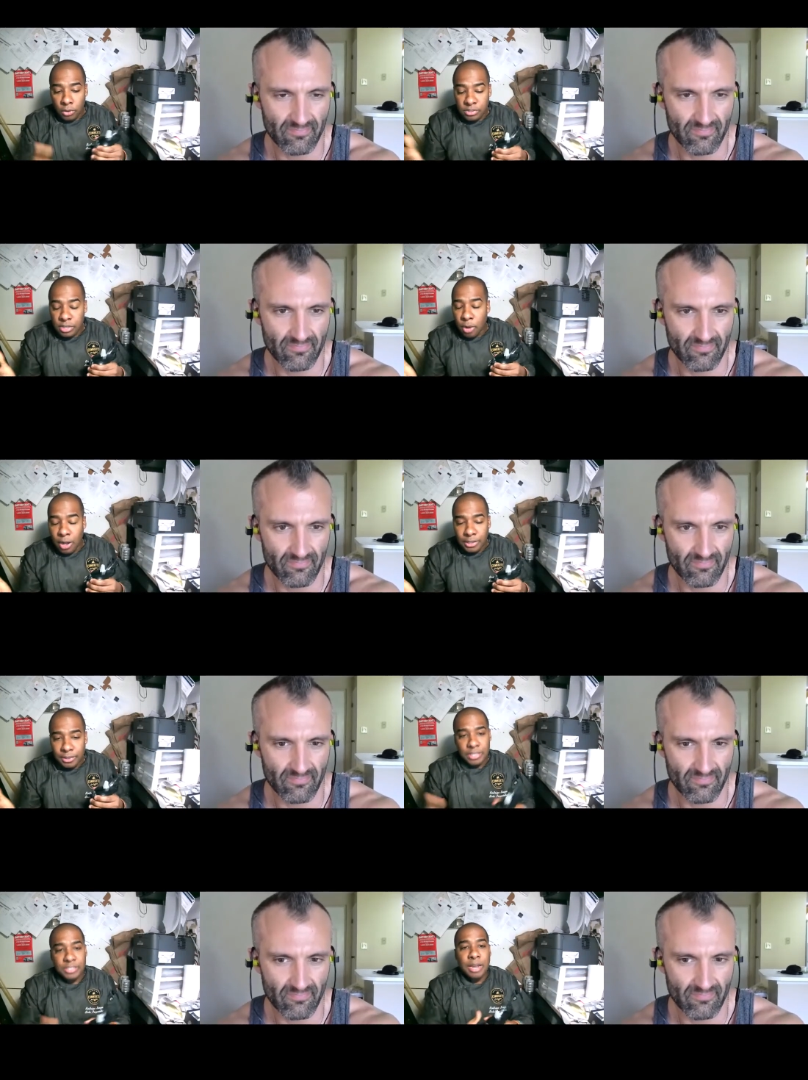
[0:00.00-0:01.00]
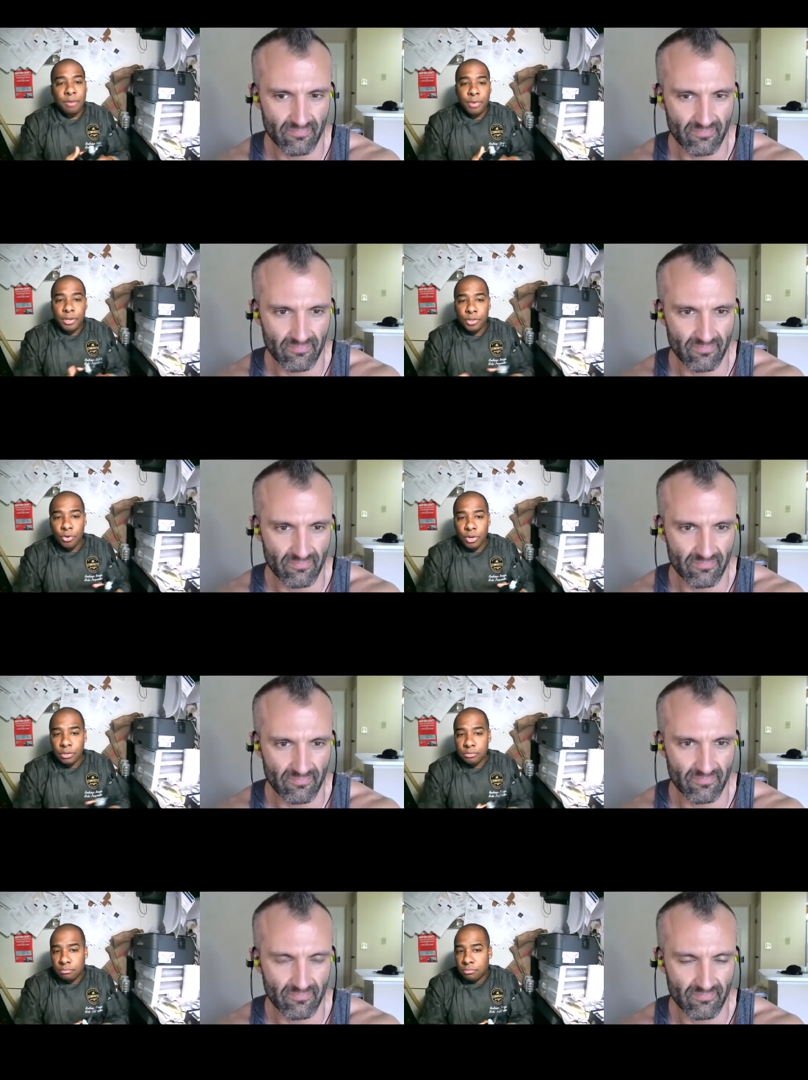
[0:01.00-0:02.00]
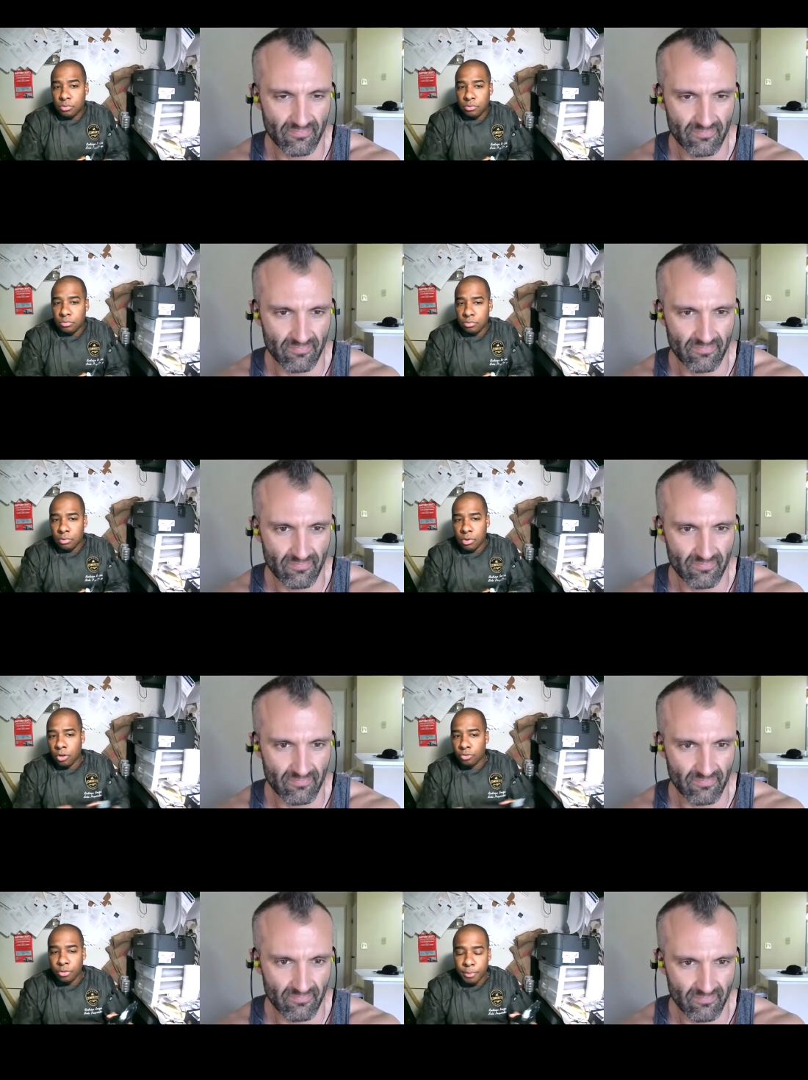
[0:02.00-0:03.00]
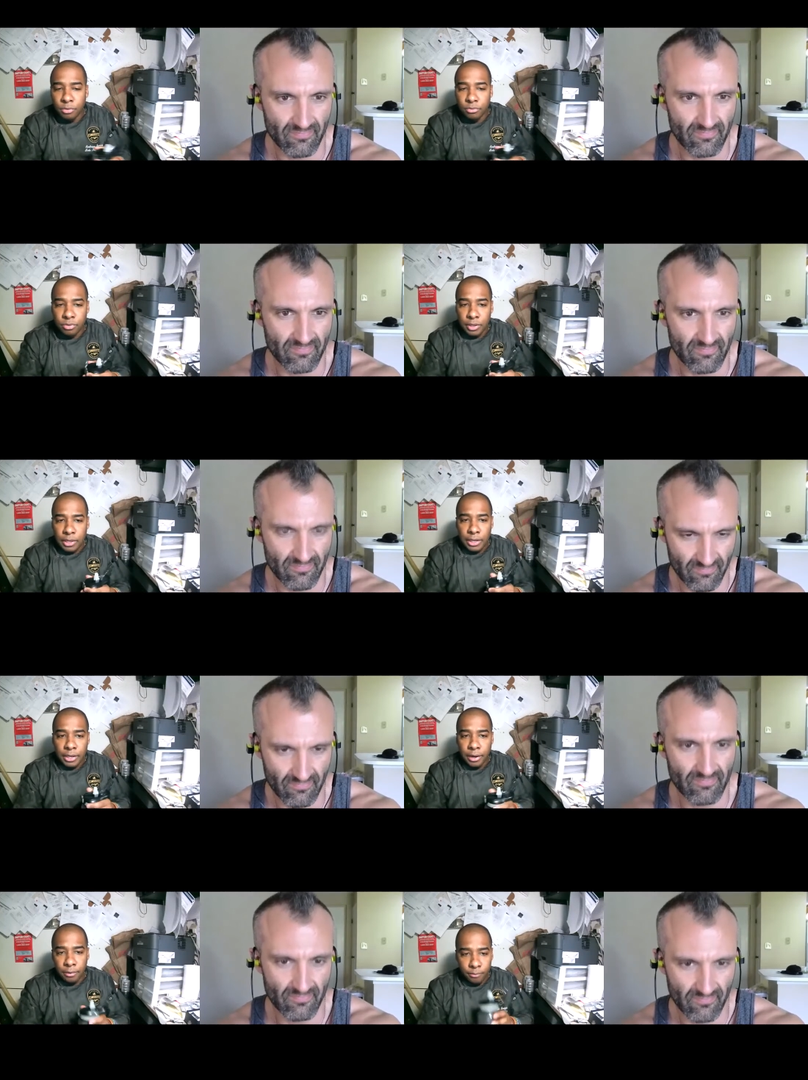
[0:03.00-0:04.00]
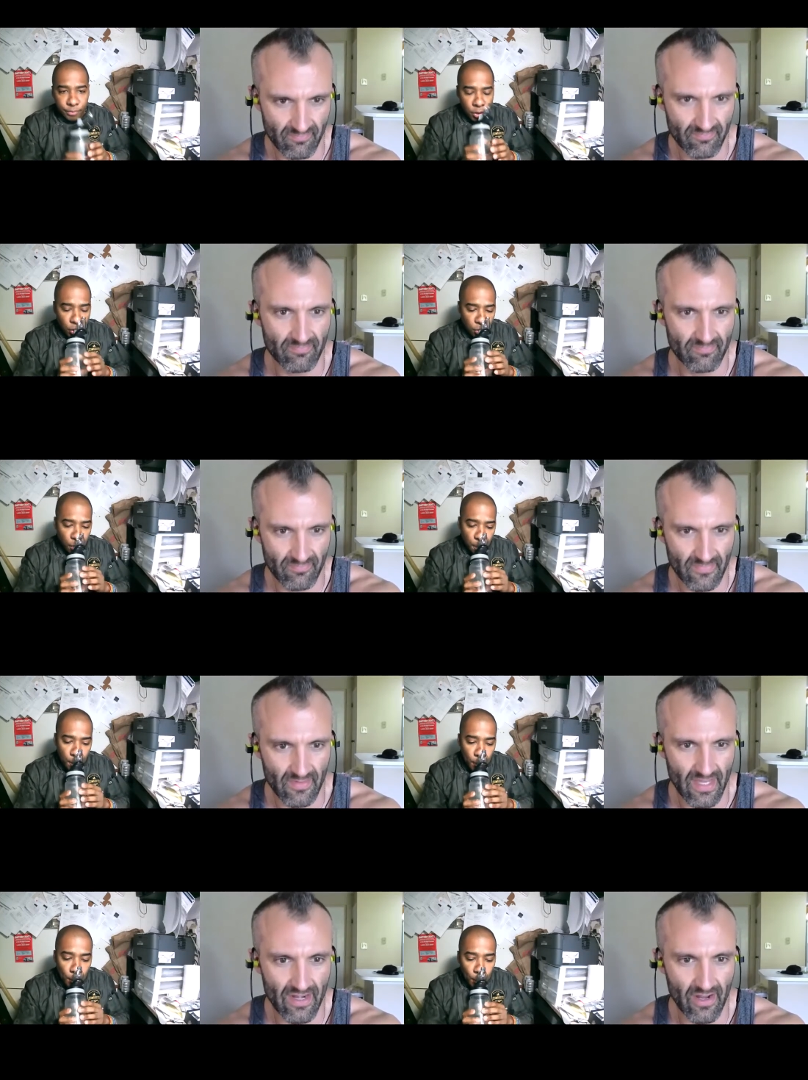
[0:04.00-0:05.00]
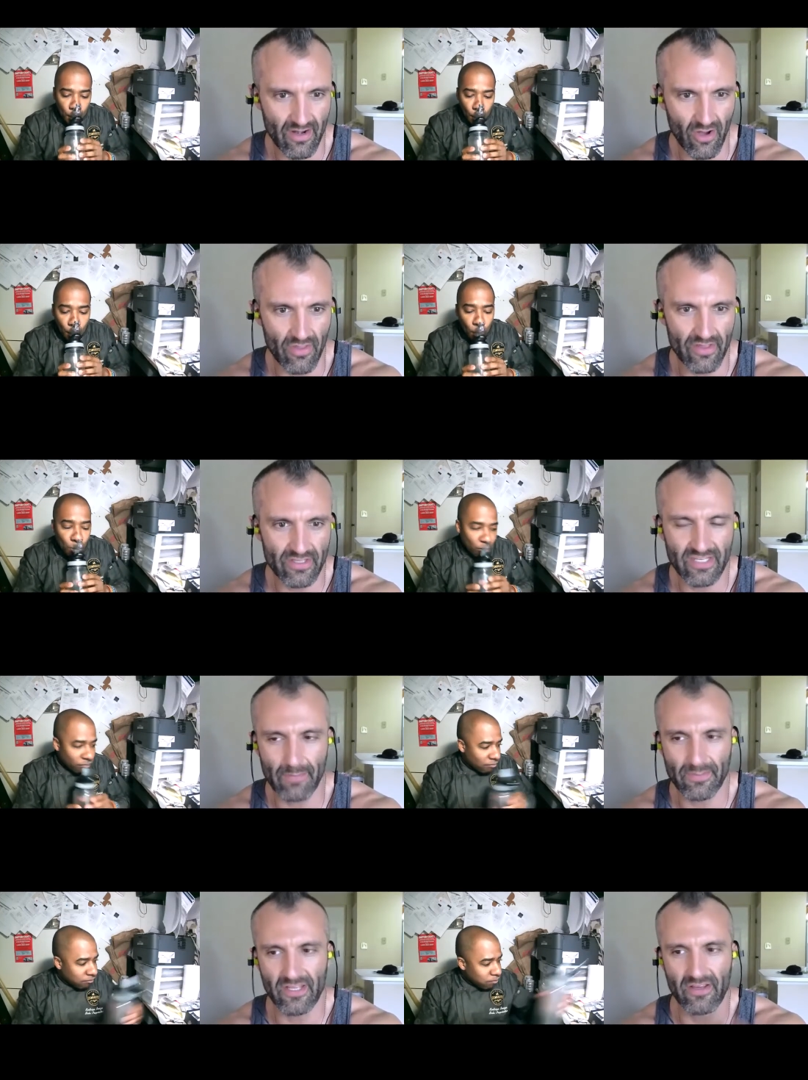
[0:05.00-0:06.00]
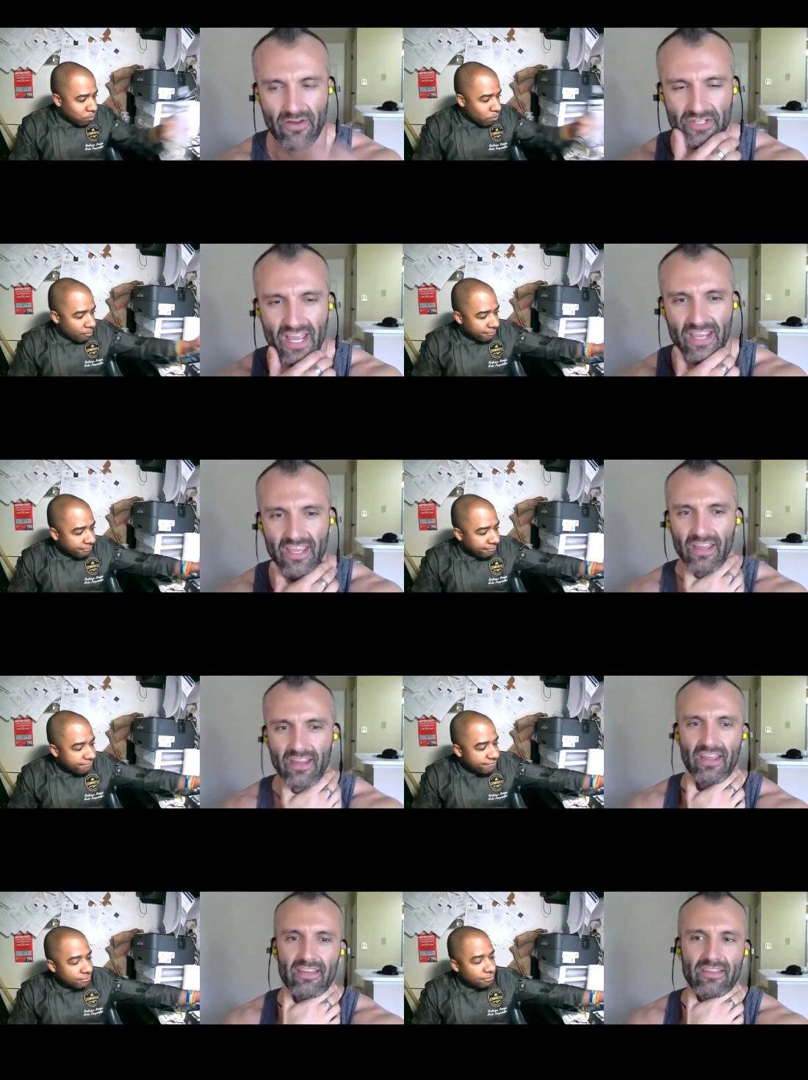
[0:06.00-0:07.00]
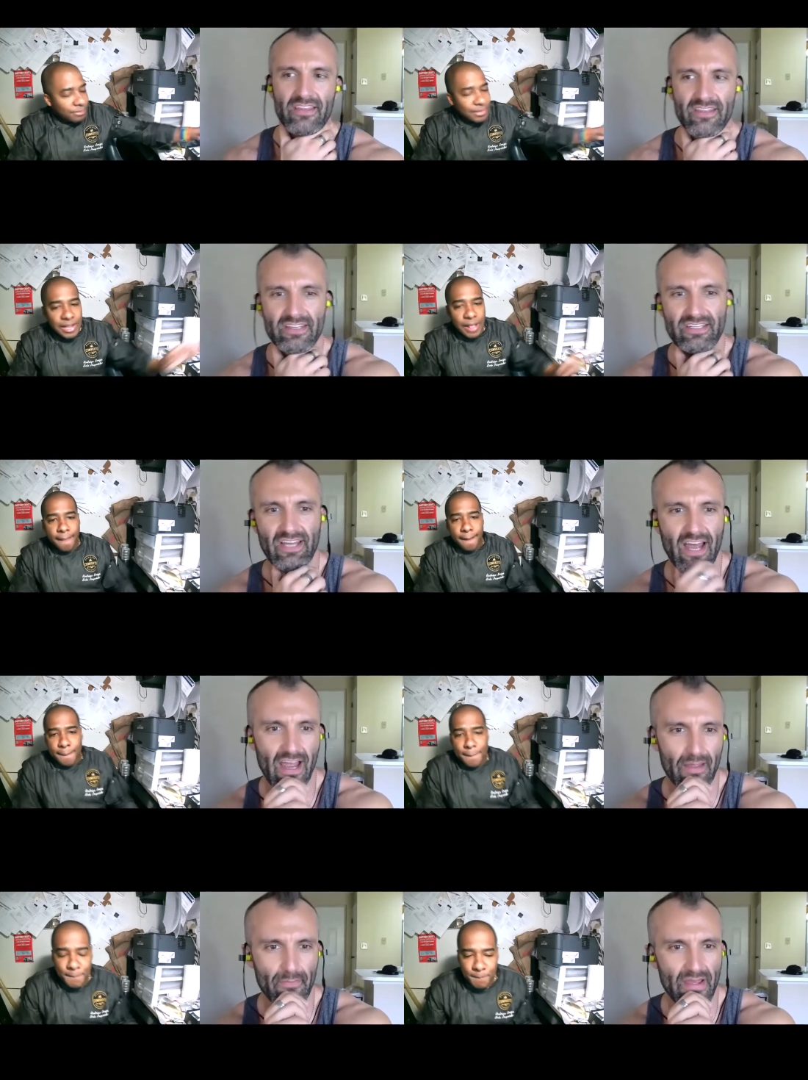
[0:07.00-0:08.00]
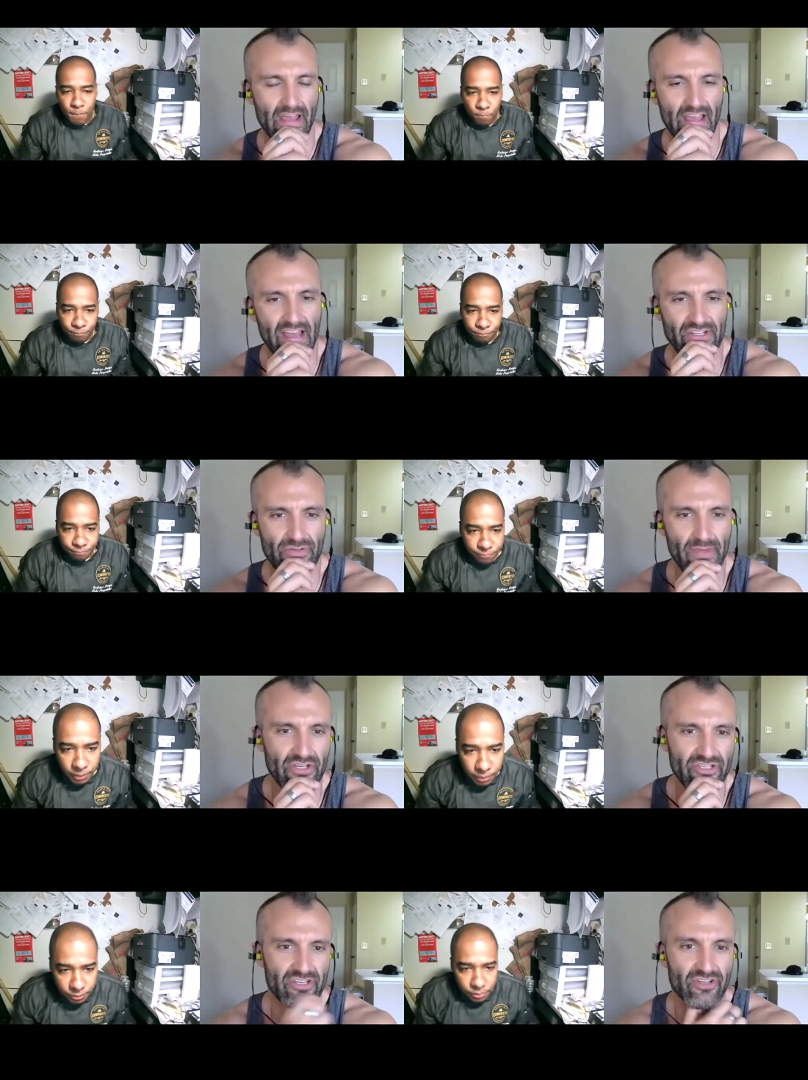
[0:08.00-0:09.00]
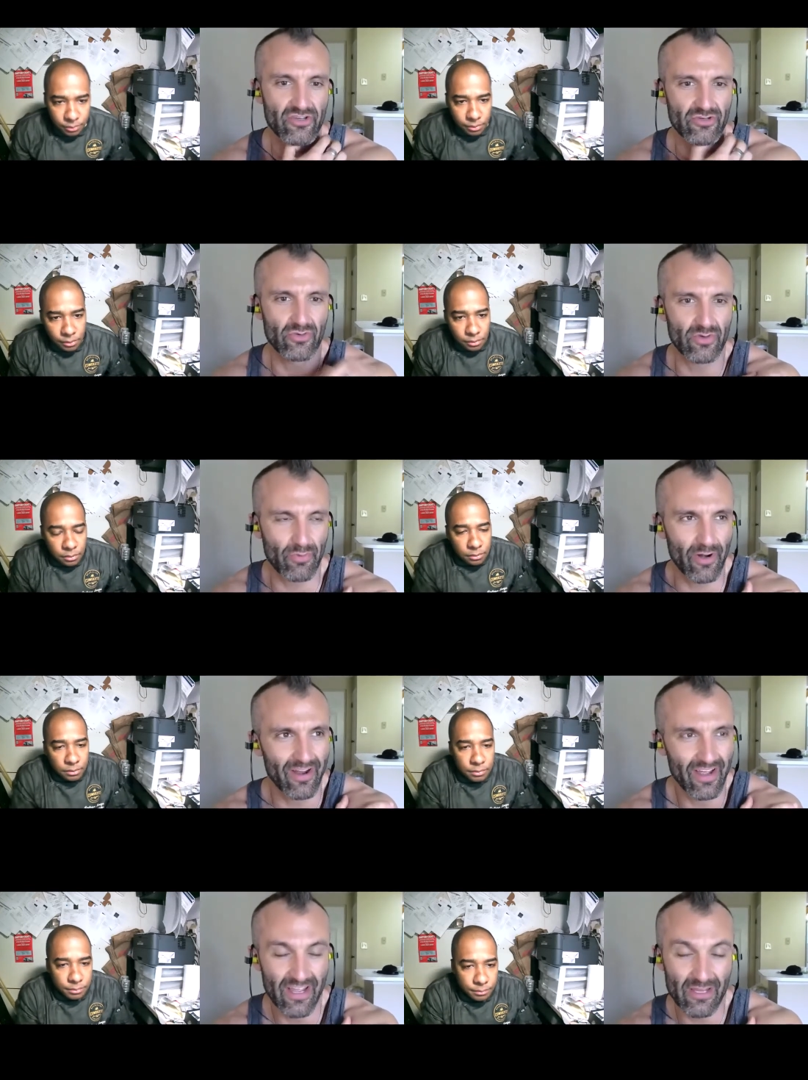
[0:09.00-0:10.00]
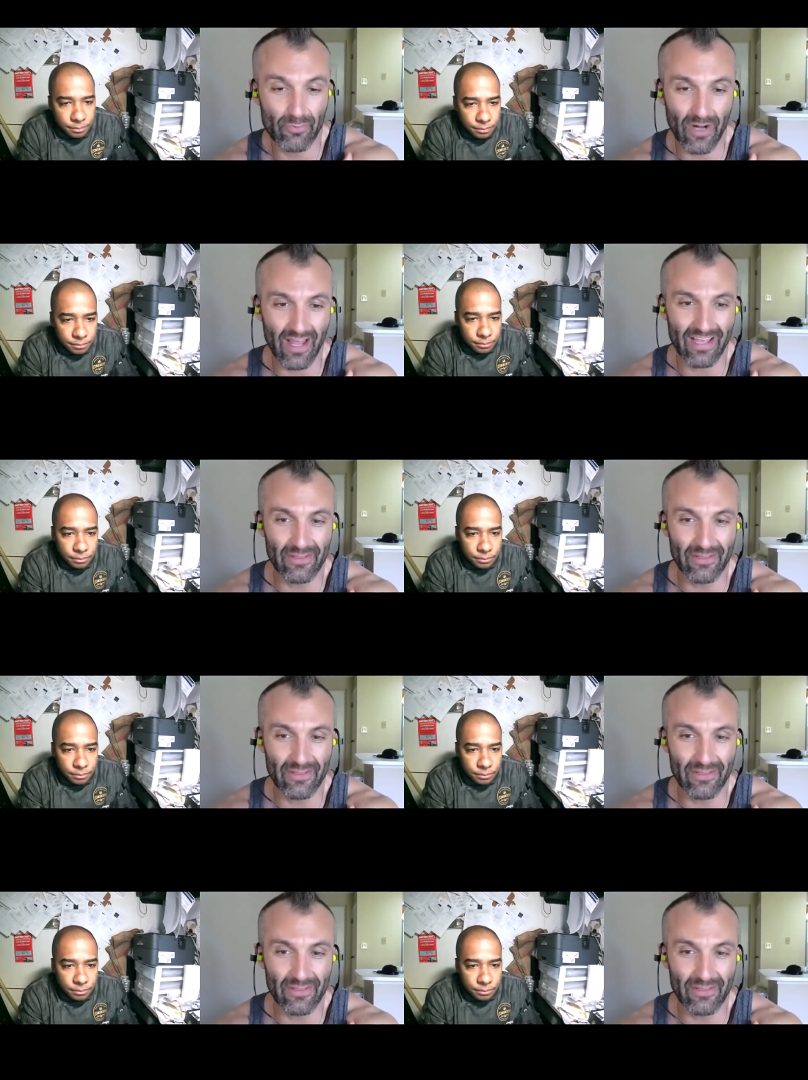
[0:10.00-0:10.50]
Speaker 1: some other things that we're doing to contribute, you know?
Speaker 2: And all the steps that you're taking in this time, as you mentioned, you'd probably